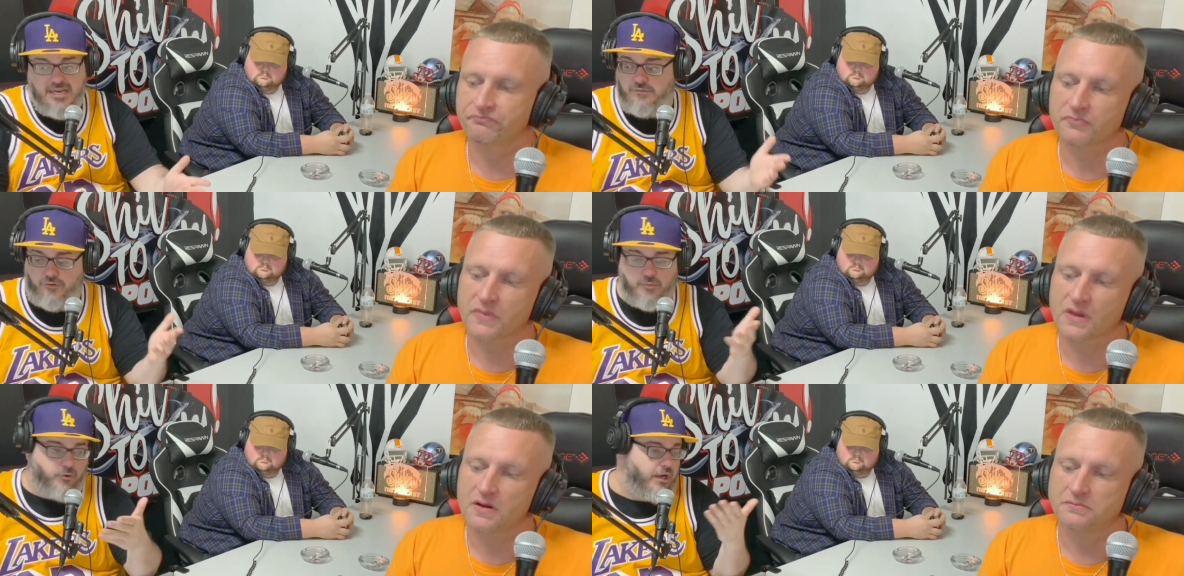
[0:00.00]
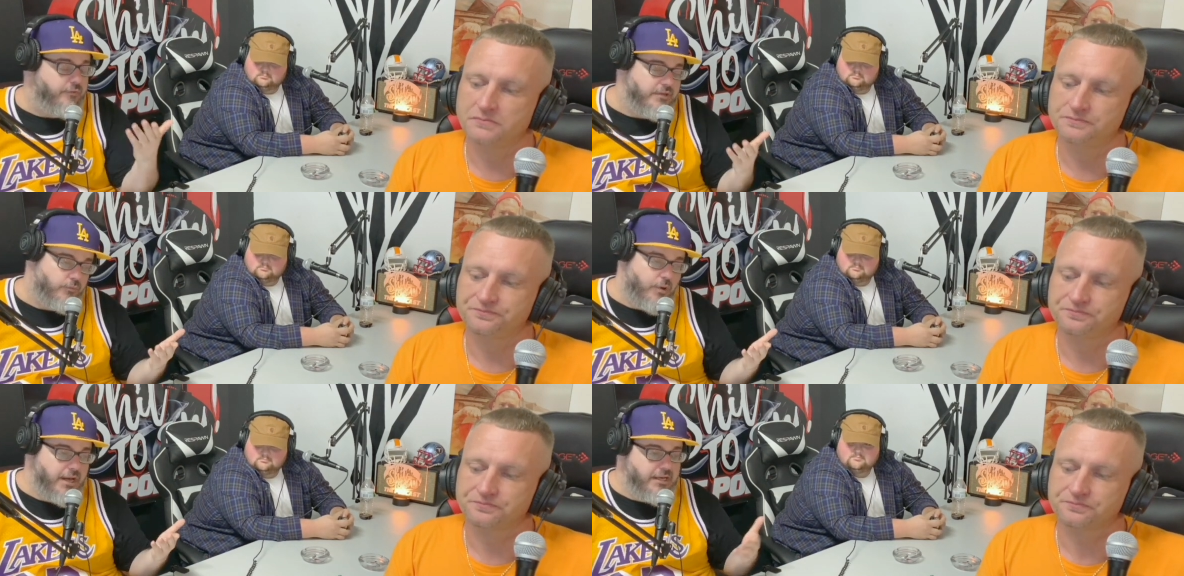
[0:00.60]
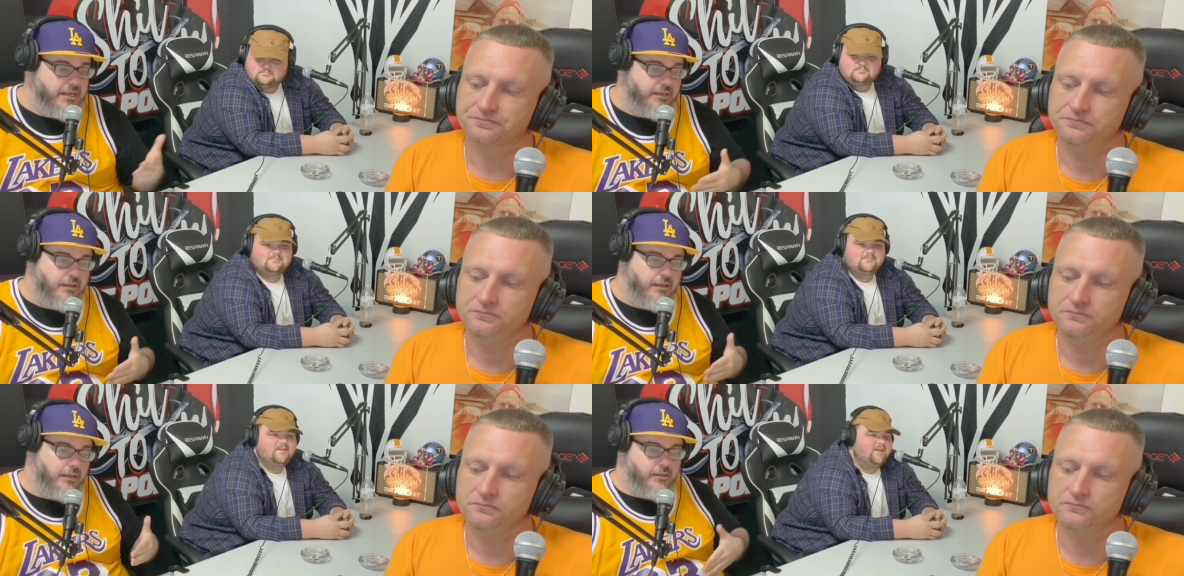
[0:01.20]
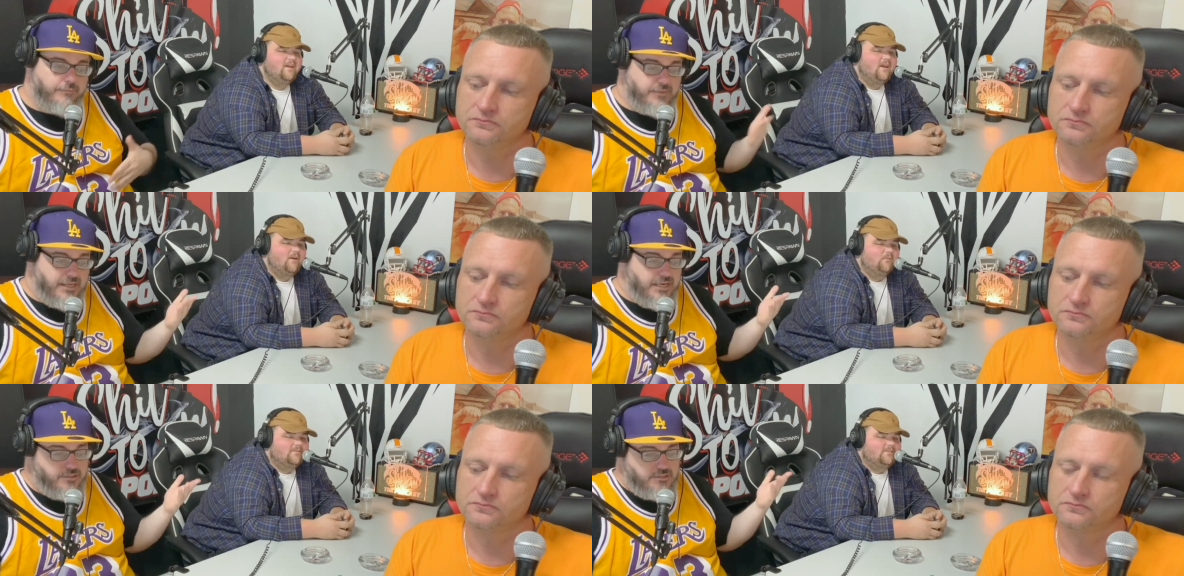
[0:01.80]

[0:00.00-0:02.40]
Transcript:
Speaker 1: from around this way, and and what did